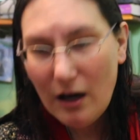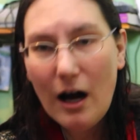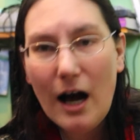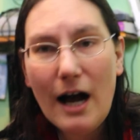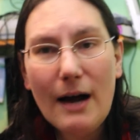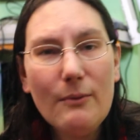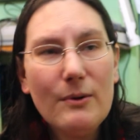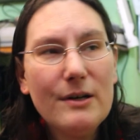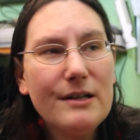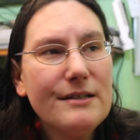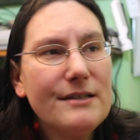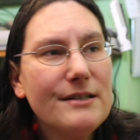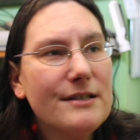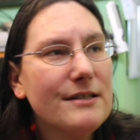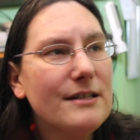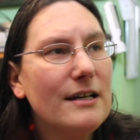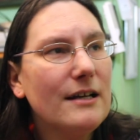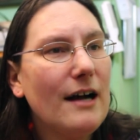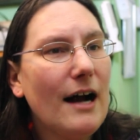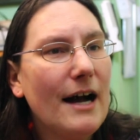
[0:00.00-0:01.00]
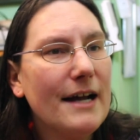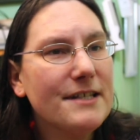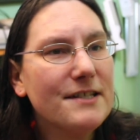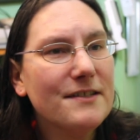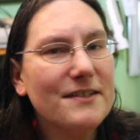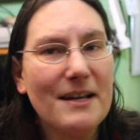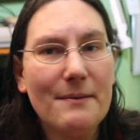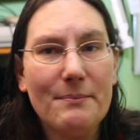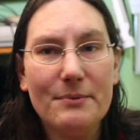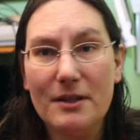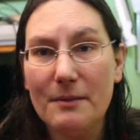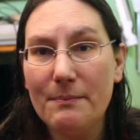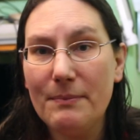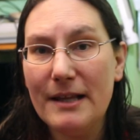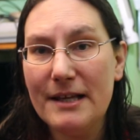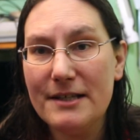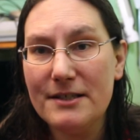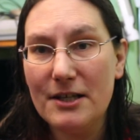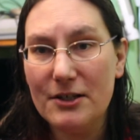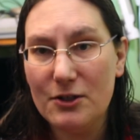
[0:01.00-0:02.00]
I skipped the
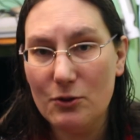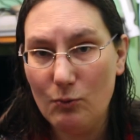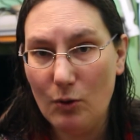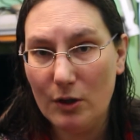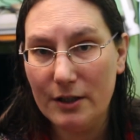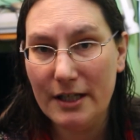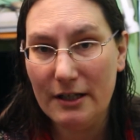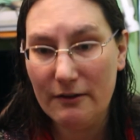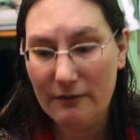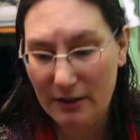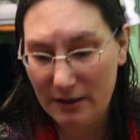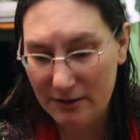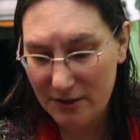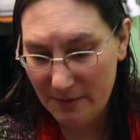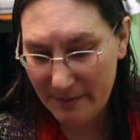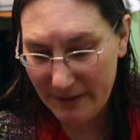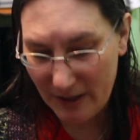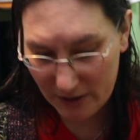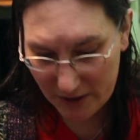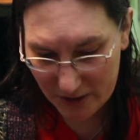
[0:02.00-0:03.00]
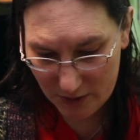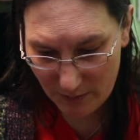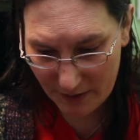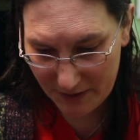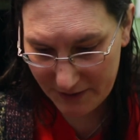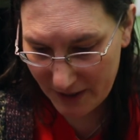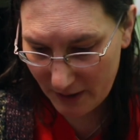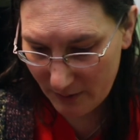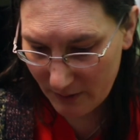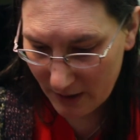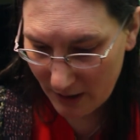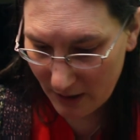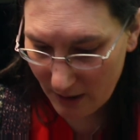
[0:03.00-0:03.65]
PlayStation 1 era, to be honest with you.